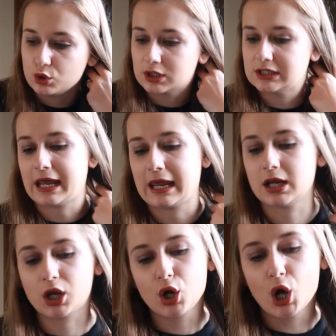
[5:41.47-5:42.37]
you can
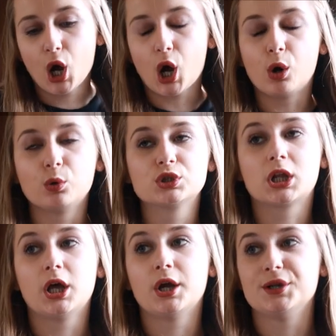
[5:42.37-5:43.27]
take old
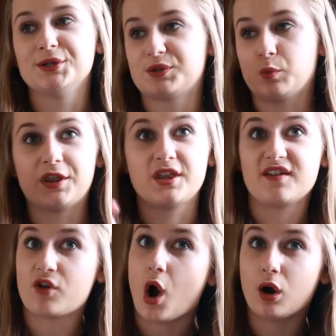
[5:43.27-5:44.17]
clothes, whether
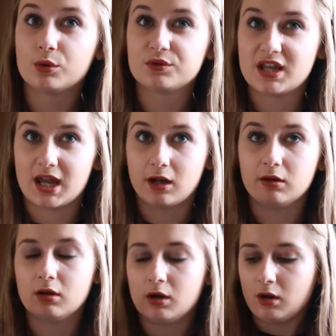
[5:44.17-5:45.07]
they've got holes
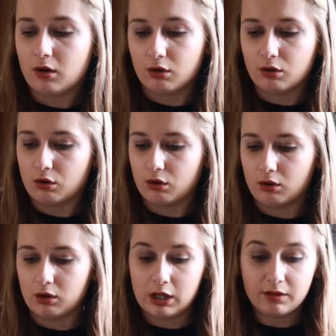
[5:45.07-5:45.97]
in
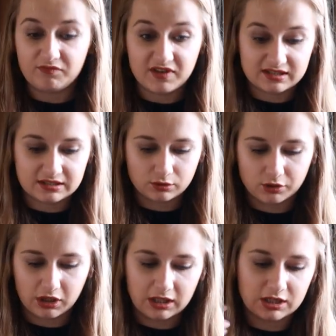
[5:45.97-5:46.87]
or they're still
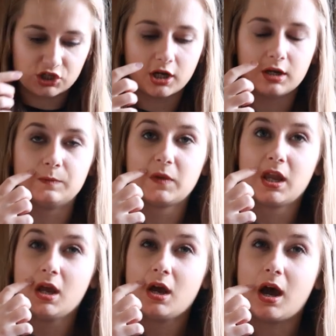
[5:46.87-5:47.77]
good condition,
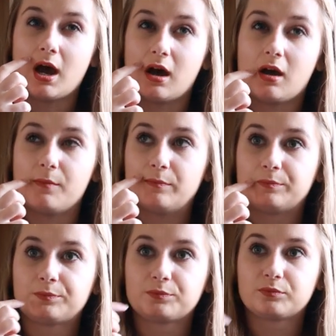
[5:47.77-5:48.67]

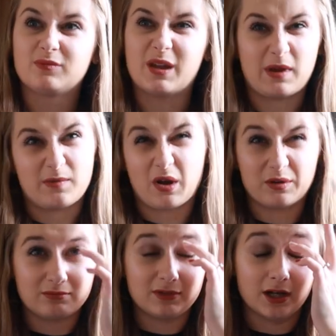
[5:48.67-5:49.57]
that maybe
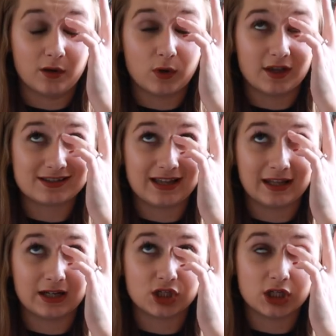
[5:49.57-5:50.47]
aren't, you know, worth
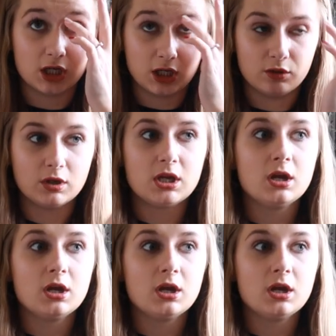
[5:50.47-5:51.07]
selling to you,